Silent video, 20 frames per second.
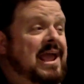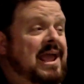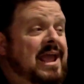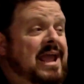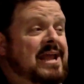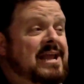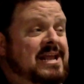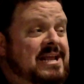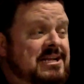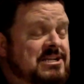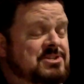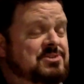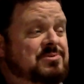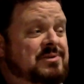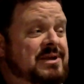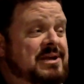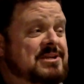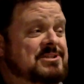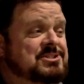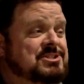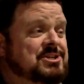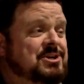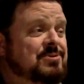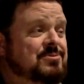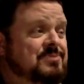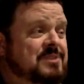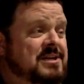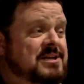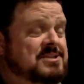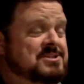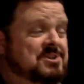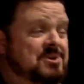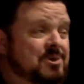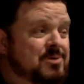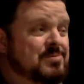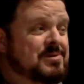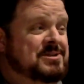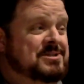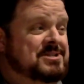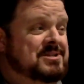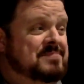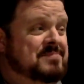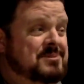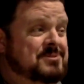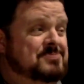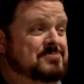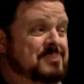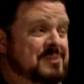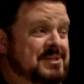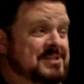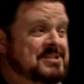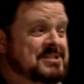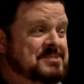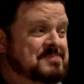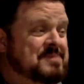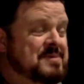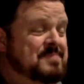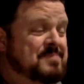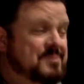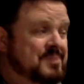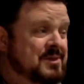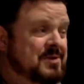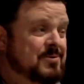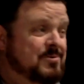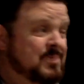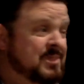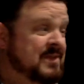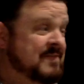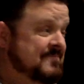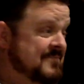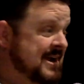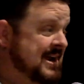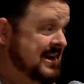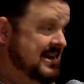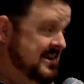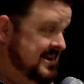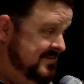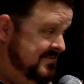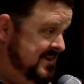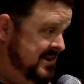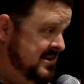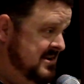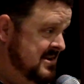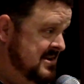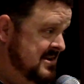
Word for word: And history has shown that it's always the most religious people that are really frightened of it.